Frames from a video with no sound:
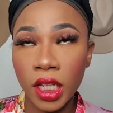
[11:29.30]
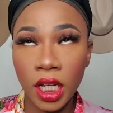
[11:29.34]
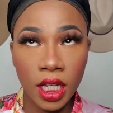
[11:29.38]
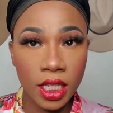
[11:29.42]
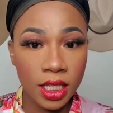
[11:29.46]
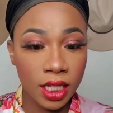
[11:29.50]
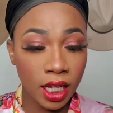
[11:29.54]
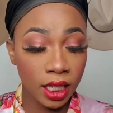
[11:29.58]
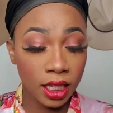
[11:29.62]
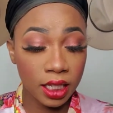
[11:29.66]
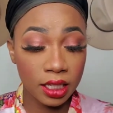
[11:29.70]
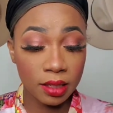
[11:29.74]

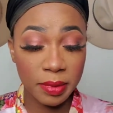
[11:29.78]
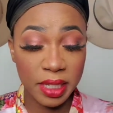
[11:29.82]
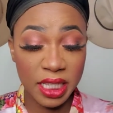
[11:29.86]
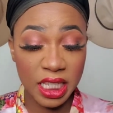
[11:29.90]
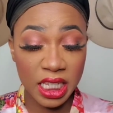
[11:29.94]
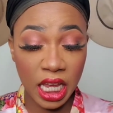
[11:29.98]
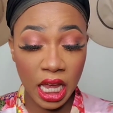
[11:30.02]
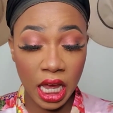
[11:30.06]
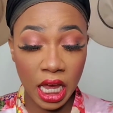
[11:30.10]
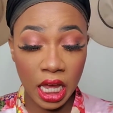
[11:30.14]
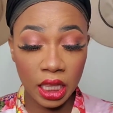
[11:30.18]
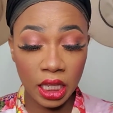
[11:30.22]
It's got this
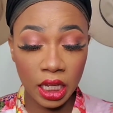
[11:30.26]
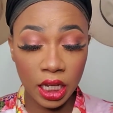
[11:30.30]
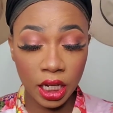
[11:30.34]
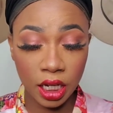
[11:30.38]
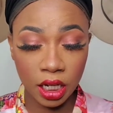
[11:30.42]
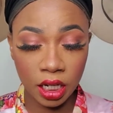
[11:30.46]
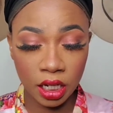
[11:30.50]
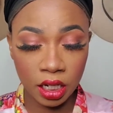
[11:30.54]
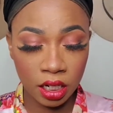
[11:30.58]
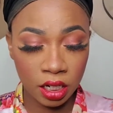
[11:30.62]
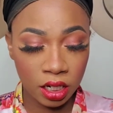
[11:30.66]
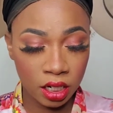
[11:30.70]

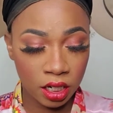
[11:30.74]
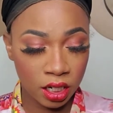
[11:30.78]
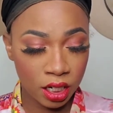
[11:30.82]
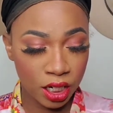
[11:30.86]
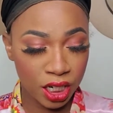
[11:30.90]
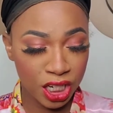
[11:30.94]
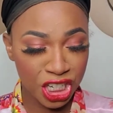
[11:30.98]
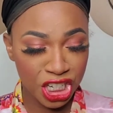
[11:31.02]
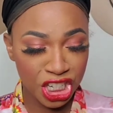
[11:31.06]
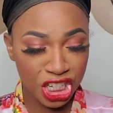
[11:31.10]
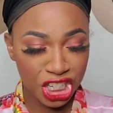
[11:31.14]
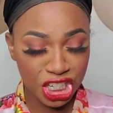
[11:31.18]
metallic
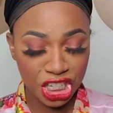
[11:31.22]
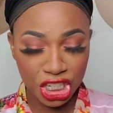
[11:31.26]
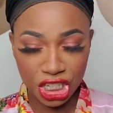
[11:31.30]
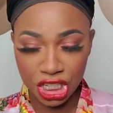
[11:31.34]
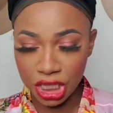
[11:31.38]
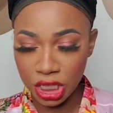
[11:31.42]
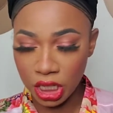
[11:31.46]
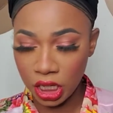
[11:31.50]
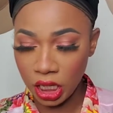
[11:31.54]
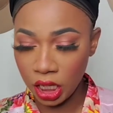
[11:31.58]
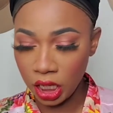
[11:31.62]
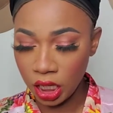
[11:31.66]

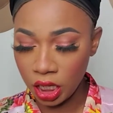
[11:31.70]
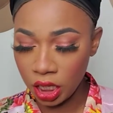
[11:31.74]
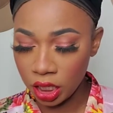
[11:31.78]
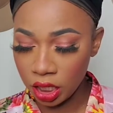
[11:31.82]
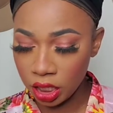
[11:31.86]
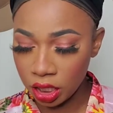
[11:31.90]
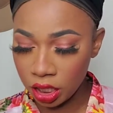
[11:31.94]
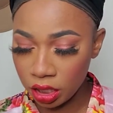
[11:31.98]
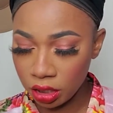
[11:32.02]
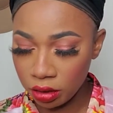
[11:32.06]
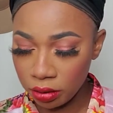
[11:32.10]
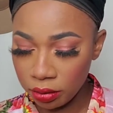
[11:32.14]

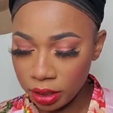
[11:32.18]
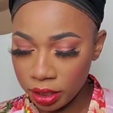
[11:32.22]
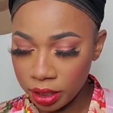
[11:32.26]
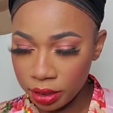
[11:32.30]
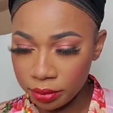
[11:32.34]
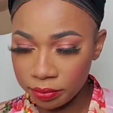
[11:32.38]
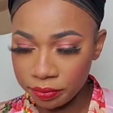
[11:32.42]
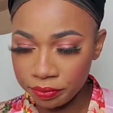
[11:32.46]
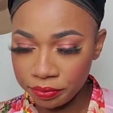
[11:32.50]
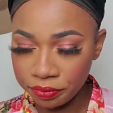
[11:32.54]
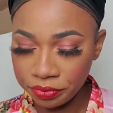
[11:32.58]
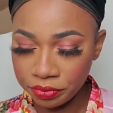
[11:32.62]
sheen to
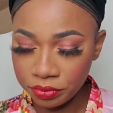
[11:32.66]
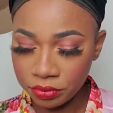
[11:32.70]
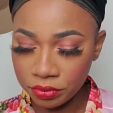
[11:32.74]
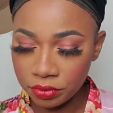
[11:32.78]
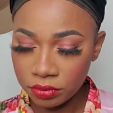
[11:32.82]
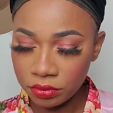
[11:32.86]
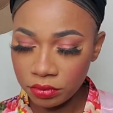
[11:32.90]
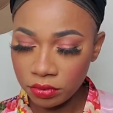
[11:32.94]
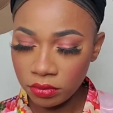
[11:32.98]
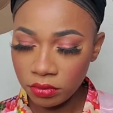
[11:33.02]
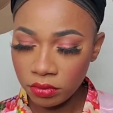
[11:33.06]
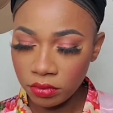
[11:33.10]
it.
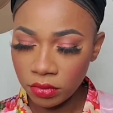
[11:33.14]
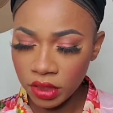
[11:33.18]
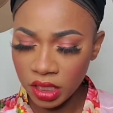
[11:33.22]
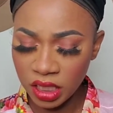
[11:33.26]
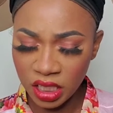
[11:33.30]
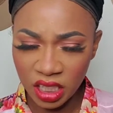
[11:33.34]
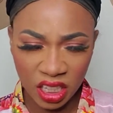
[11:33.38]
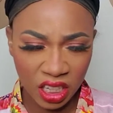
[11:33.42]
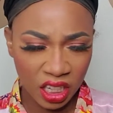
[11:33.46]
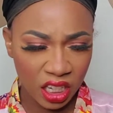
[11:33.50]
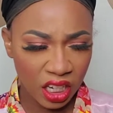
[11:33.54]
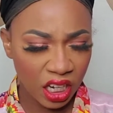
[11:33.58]

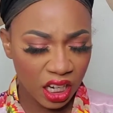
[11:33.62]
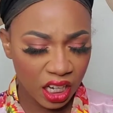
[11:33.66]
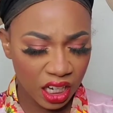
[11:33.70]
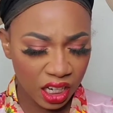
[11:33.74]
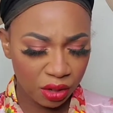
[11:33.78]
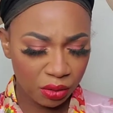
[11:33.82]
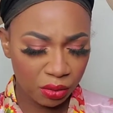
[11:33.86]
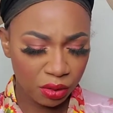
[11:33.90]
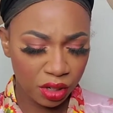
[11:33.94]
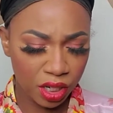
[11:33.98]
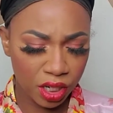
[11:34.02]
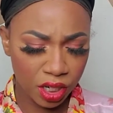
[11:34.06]
I
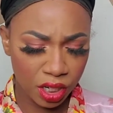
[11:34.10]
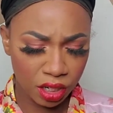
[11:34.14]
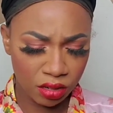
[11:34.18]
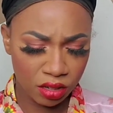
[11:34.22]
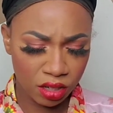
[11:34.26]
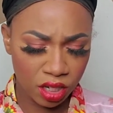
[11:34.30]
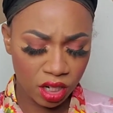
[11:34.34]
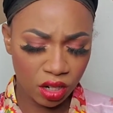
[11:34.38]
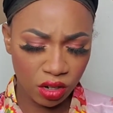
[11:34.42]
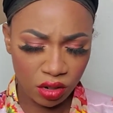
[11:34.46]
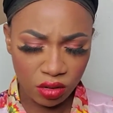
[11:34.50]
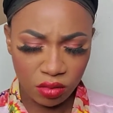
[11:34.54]
didn't want to do
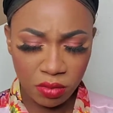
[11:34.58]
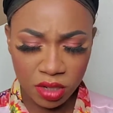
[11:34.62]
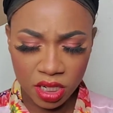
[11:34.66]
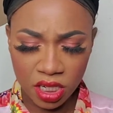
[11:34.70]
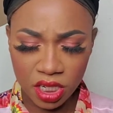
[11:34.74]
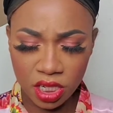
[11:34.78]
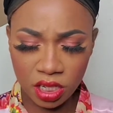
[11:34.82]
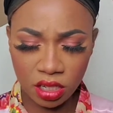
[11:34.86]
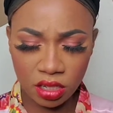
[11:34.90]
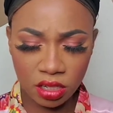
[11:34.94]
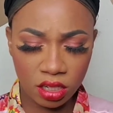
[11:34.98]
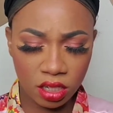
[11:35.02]
too
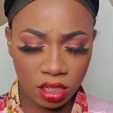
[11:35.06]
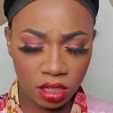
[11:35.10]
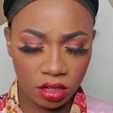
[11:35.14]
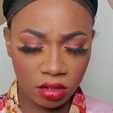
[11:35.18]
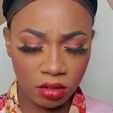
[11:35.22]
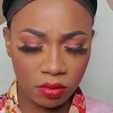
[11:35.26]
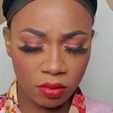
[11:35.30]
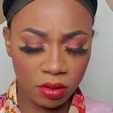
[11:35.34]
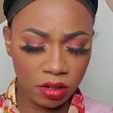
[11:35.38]
much else too.